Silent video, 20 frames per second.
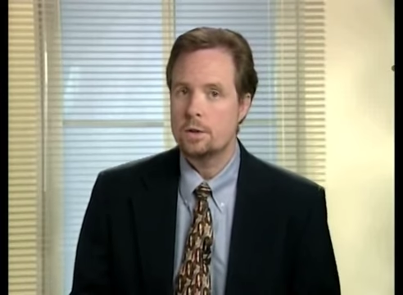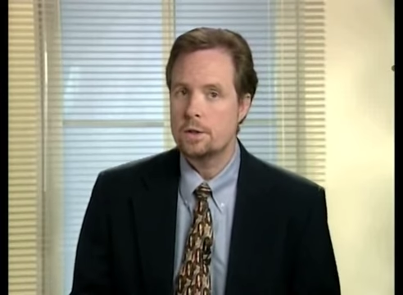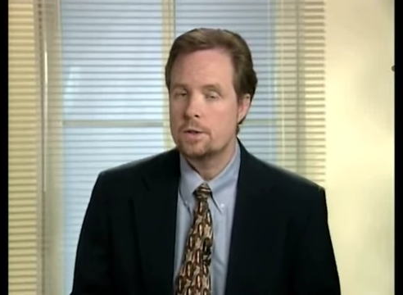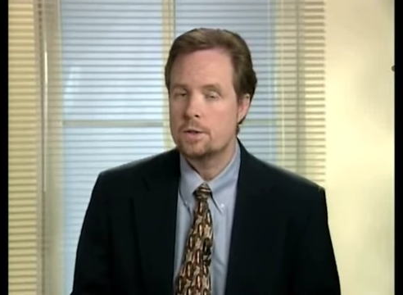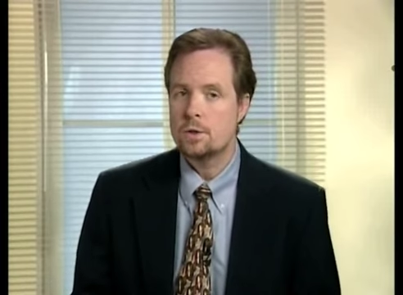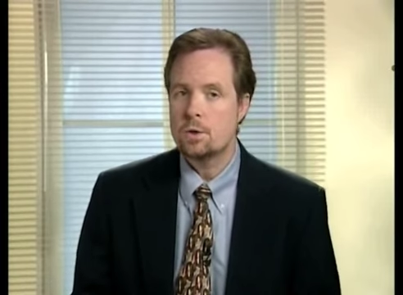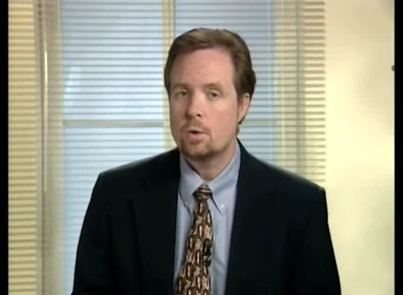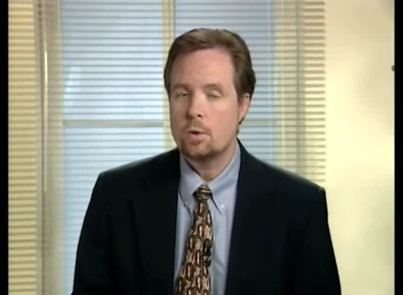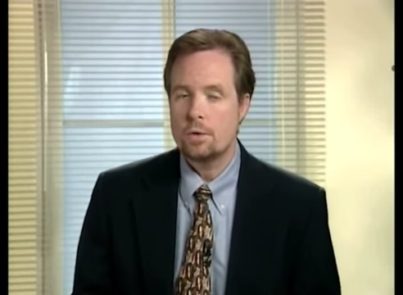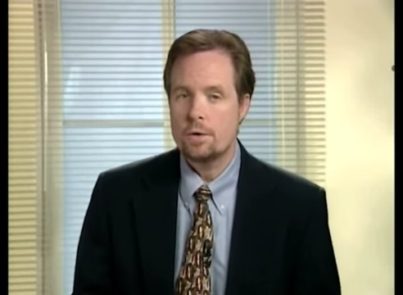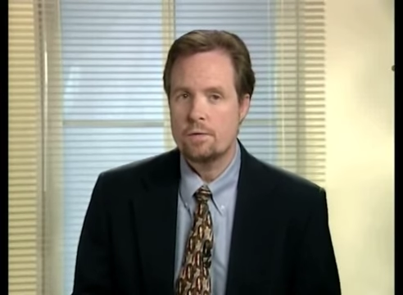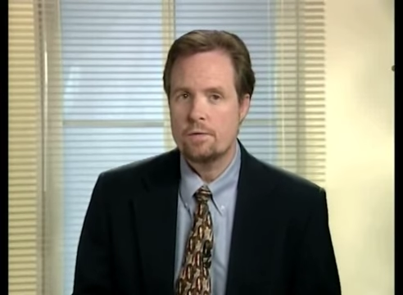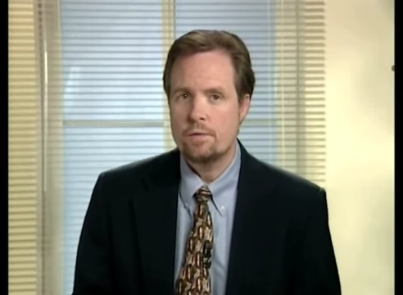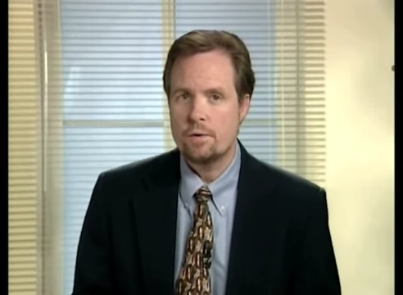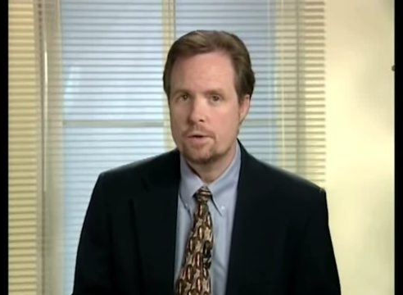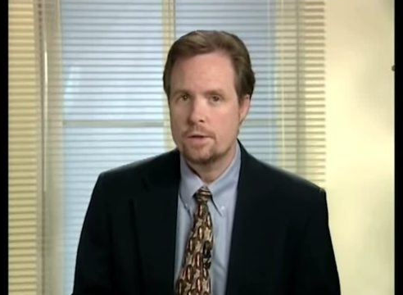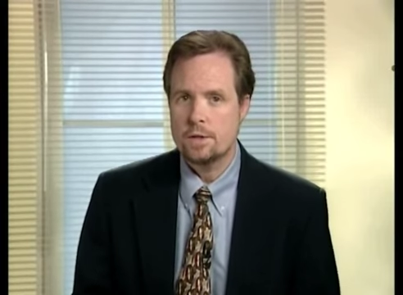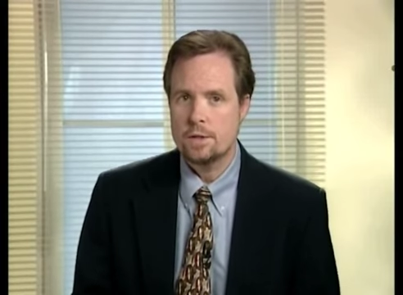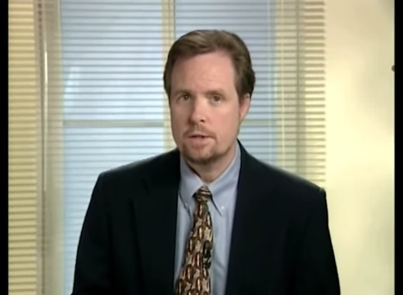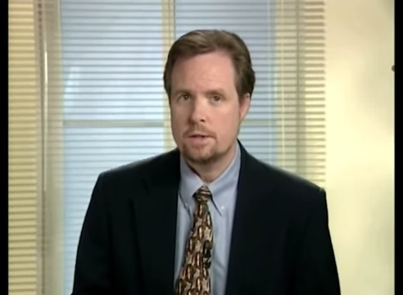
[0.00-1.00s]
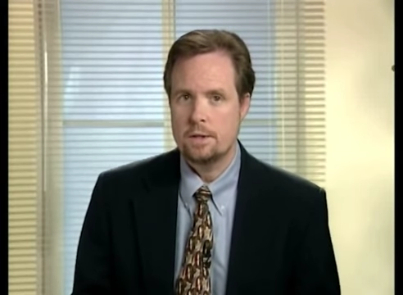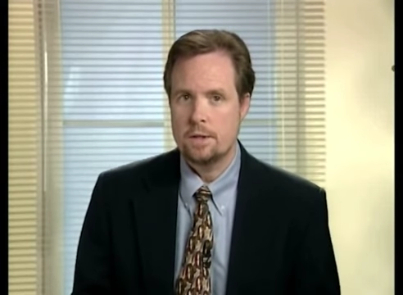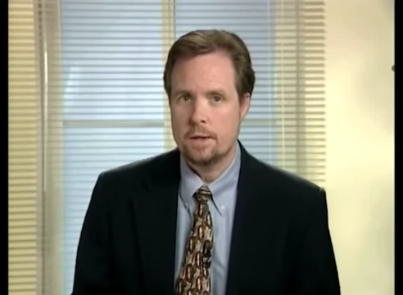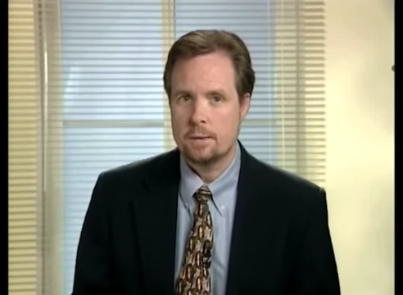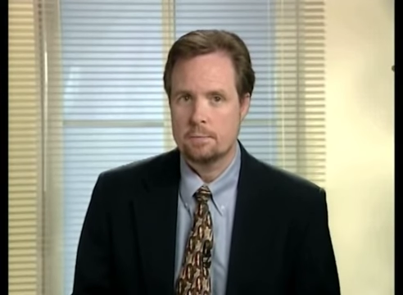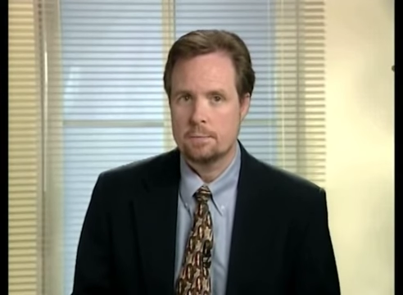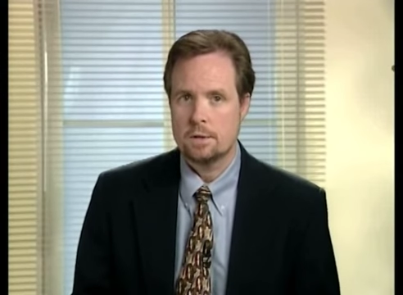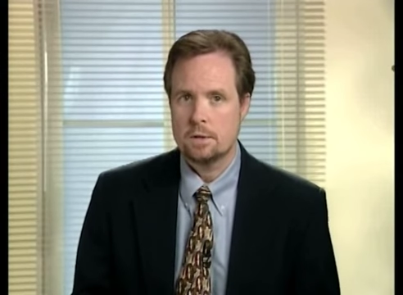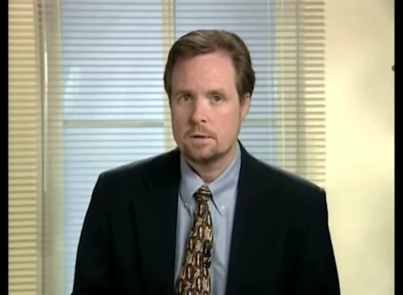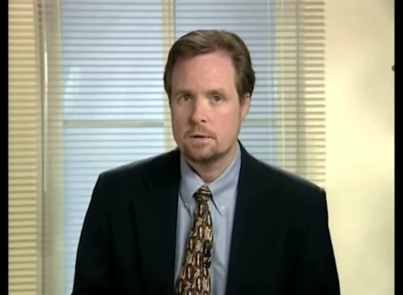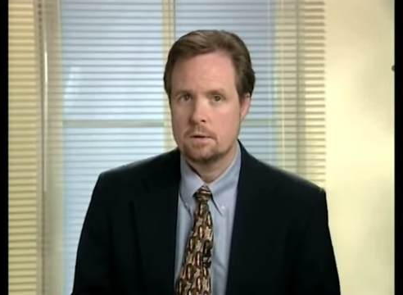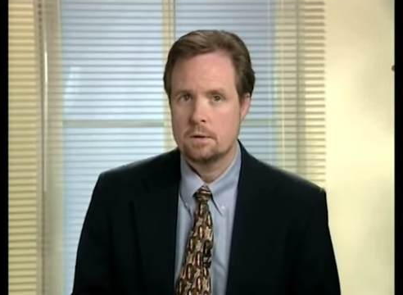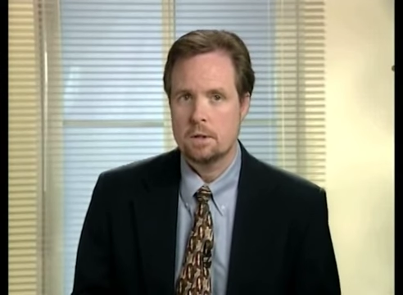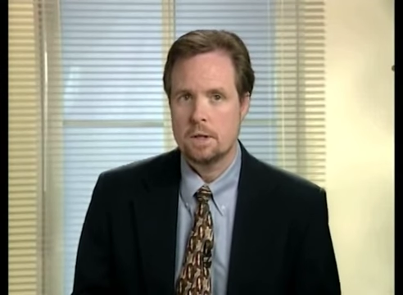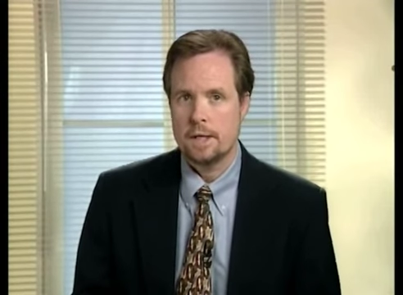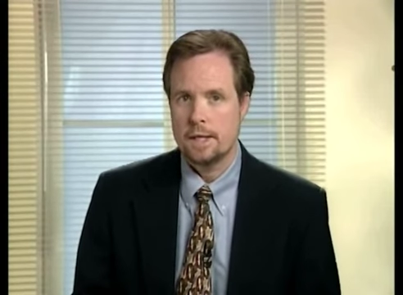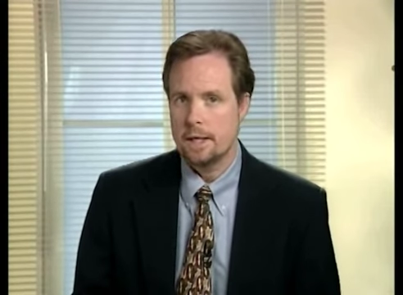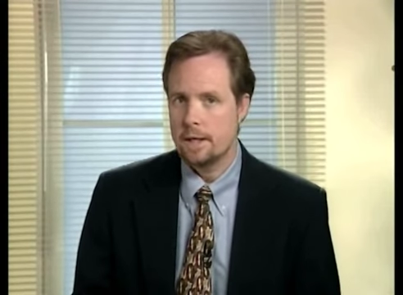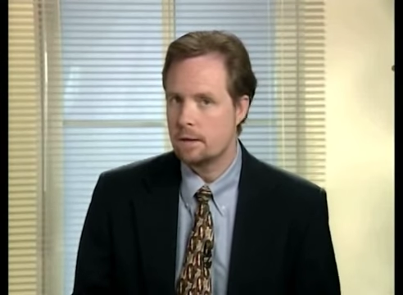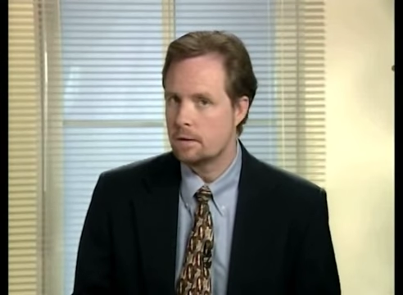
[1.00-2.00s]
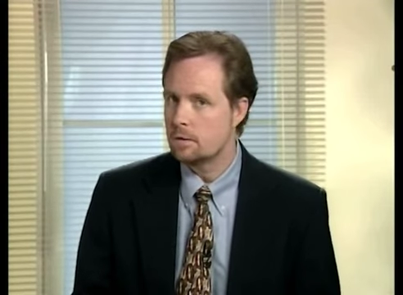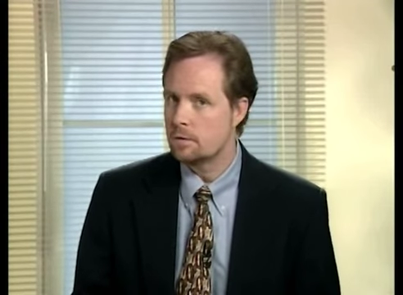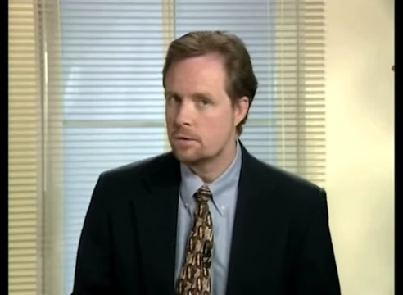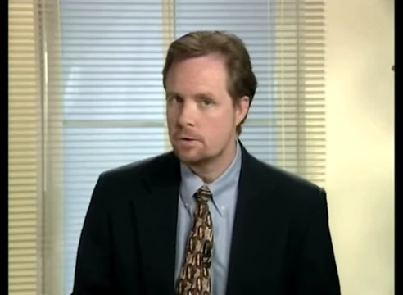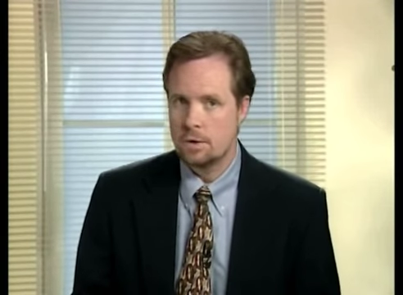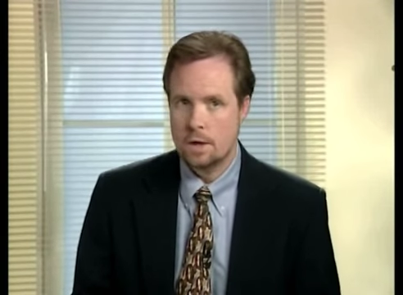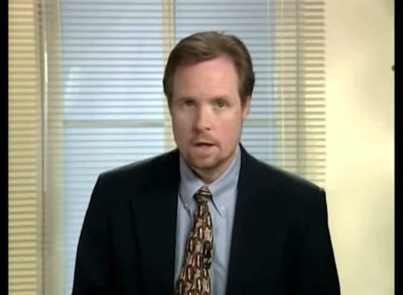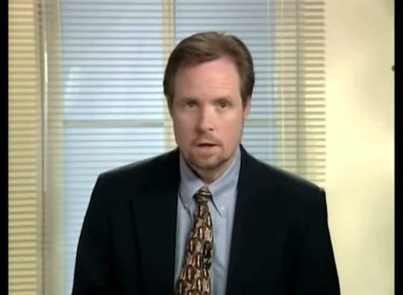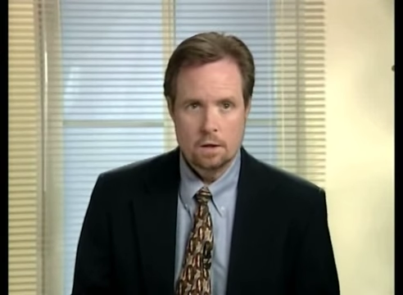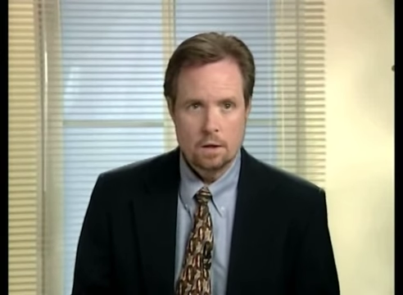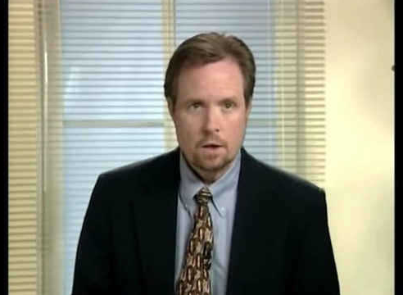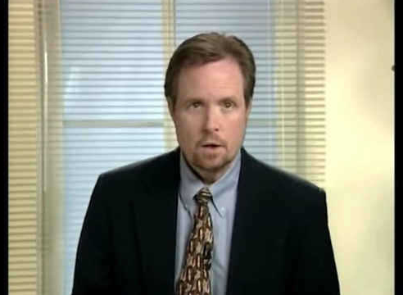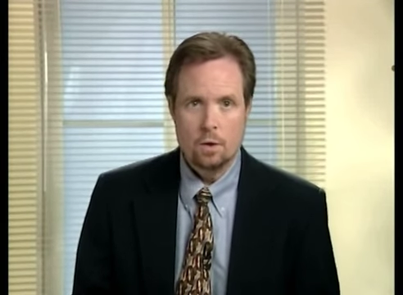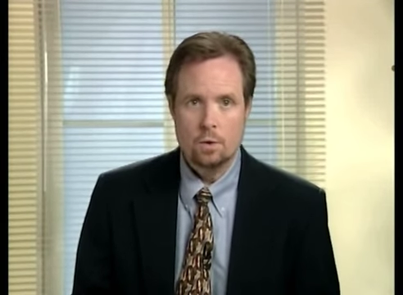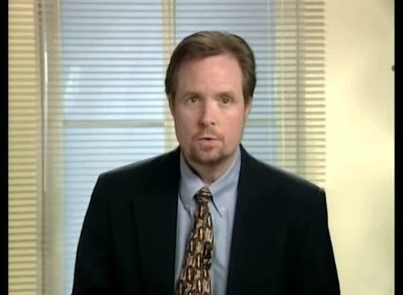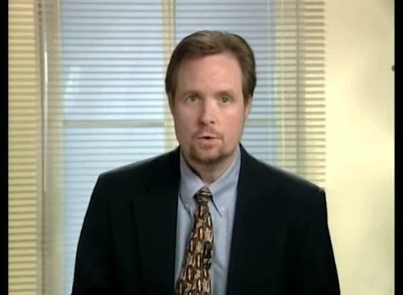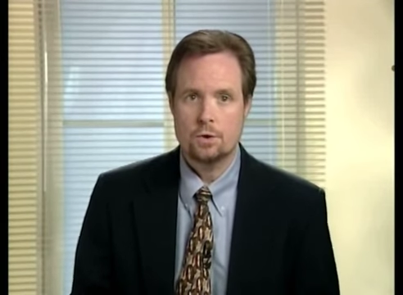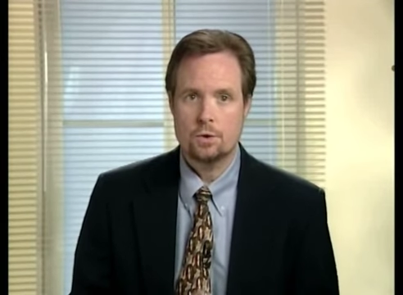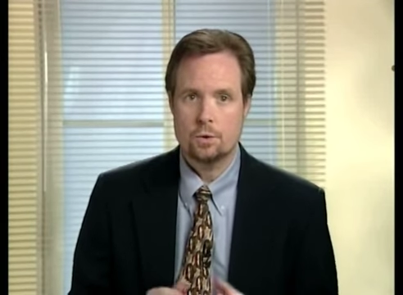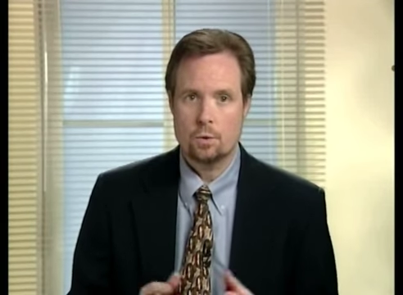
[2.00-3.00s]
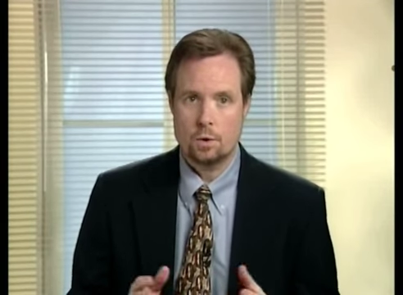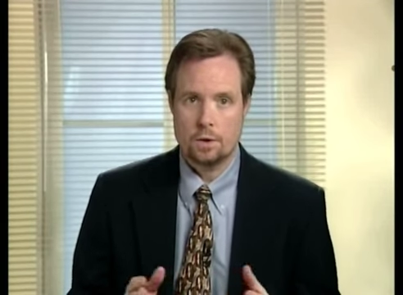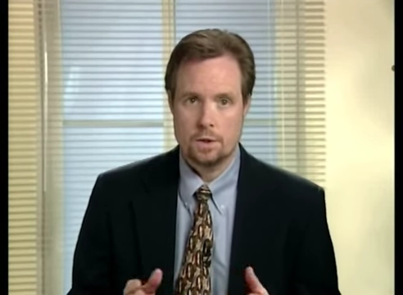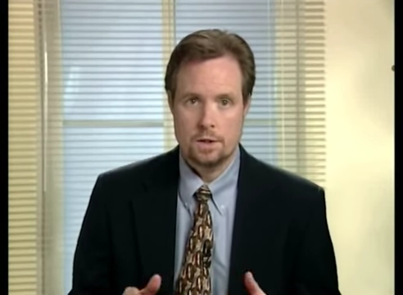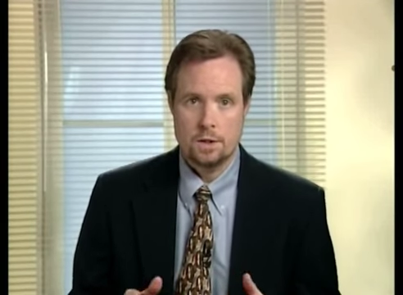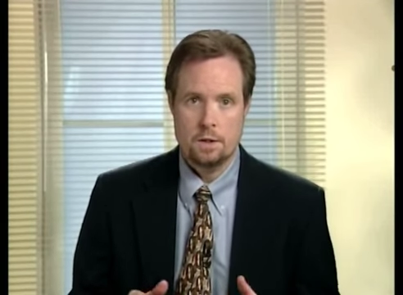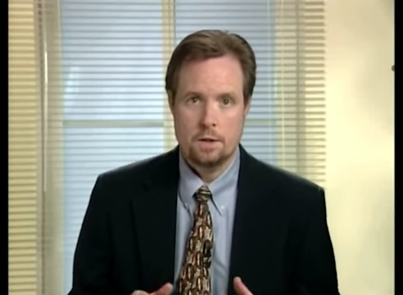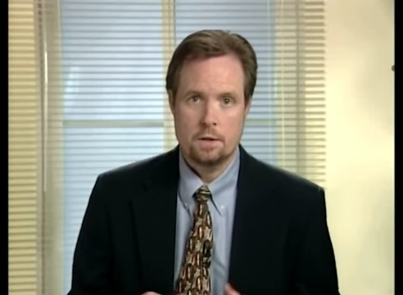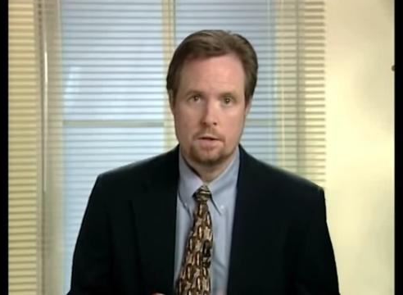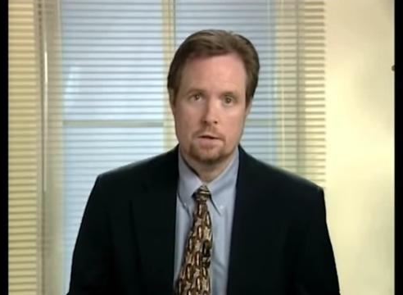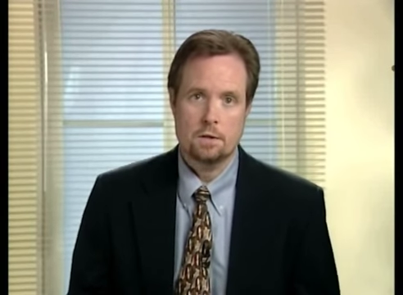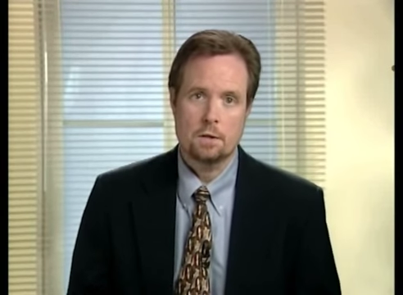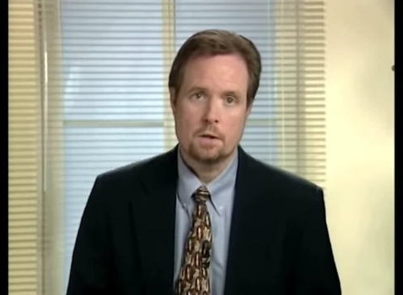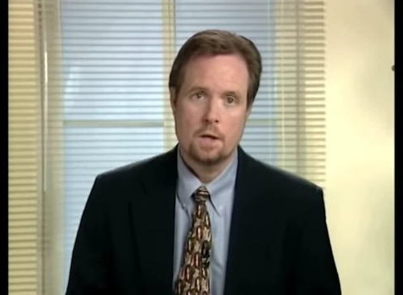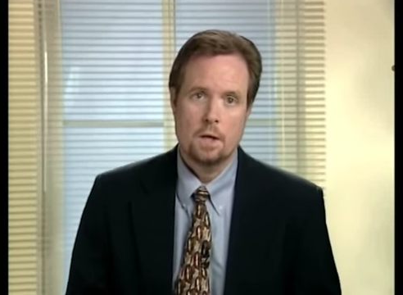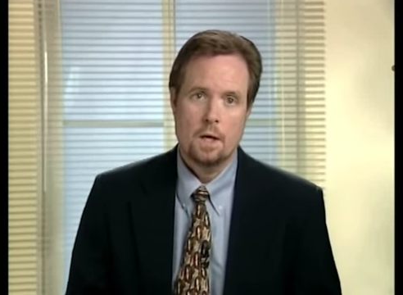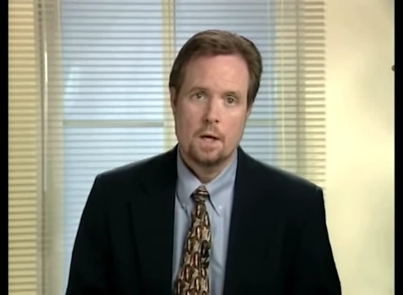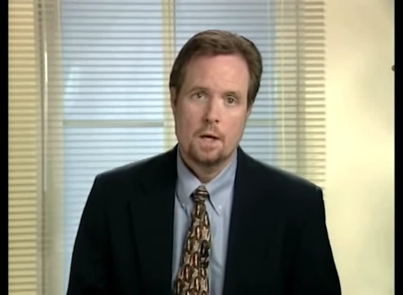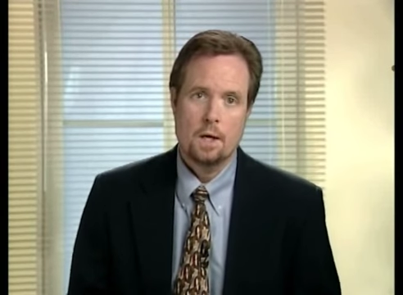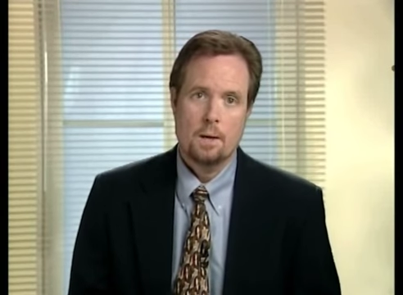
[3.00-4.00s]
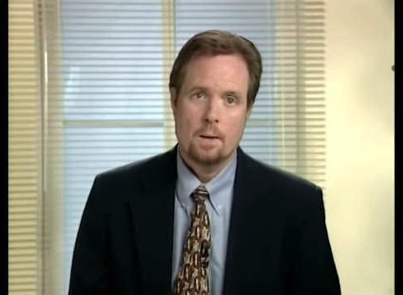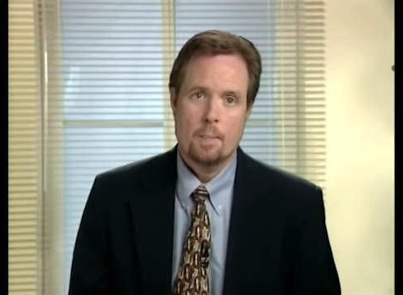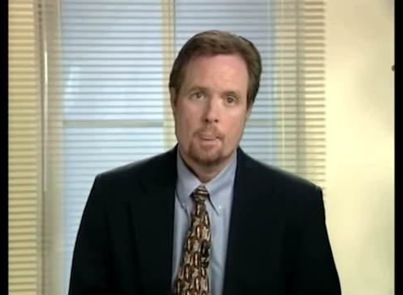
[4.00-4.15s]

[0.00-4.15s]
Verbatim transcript: Only score the first attempt. Again, do not coach or teach.